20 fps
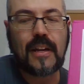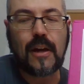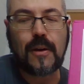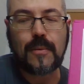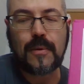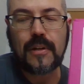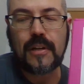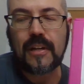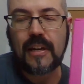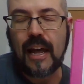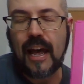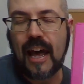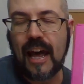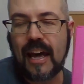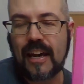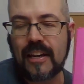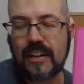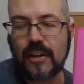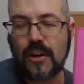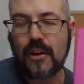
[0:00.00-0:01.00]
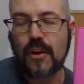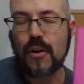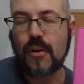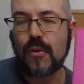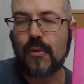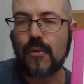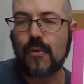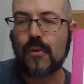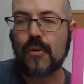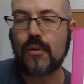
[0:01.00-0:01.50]
Now I'm going to add an
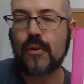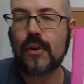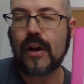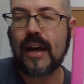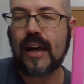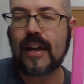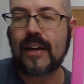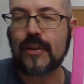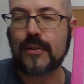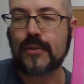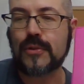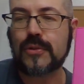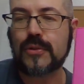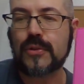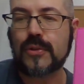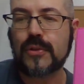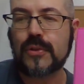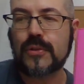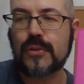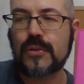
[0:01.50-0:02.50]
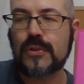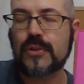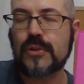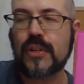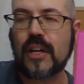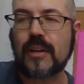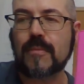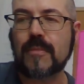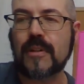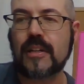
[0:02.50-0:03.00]
or else
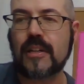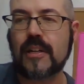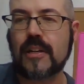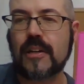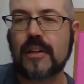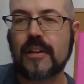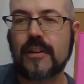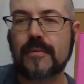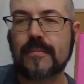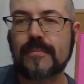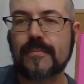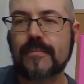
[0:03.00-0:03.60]
statement here.